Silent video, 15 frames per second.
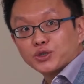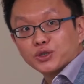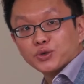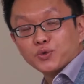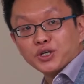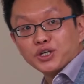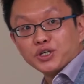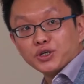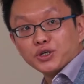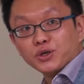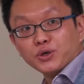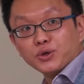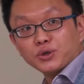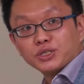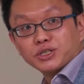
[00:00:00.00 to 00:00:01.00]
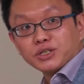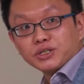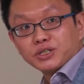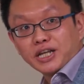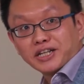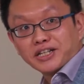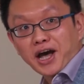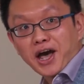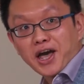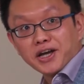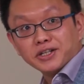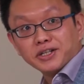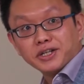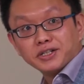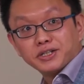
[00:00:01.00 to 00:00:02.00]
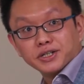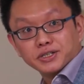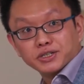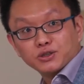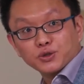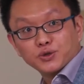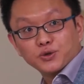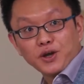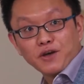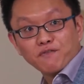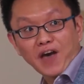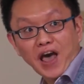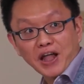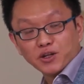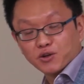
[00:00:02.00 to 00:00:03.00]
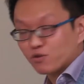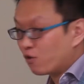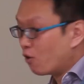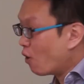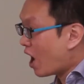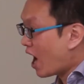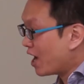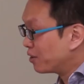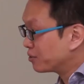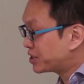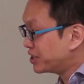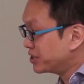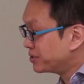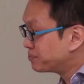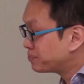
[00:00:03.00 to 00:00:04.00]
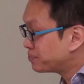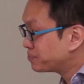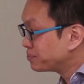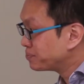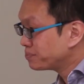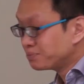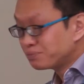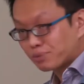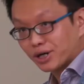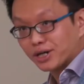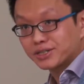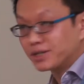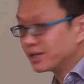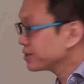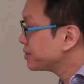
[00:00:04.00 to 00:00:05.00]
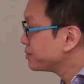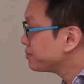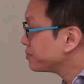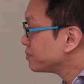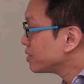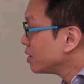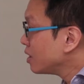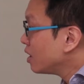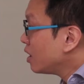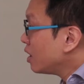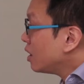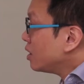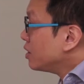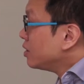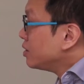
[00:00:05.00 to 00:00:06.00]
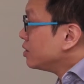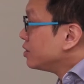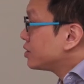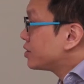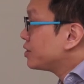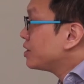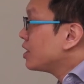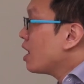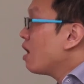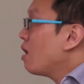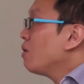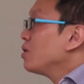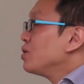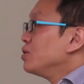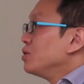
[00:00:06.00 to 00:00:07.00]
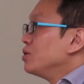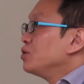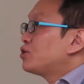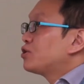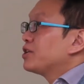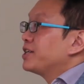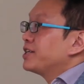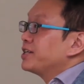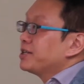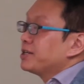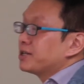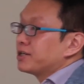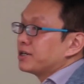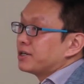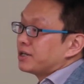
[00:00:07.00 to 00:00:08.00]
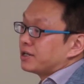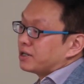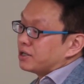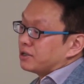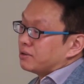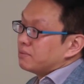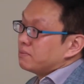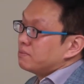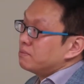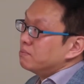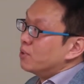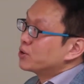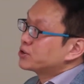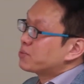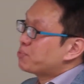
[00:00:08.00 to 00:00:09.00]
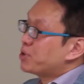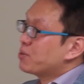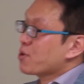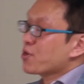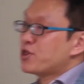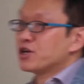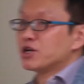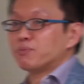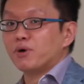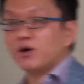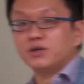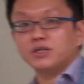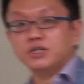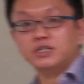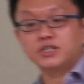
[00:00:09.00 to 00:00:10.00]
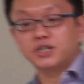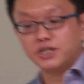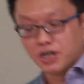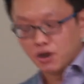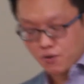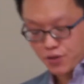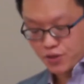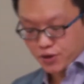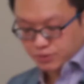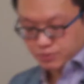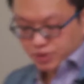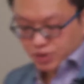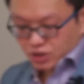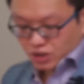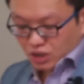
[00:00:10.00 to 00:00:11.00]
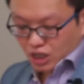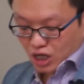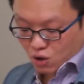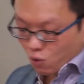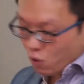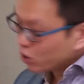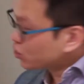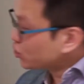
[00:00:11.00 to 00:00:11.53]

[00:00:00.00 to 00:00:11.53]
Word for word: do we use data analytics to create value for IoT products. So now, usually, most people think about Internet of Things. They will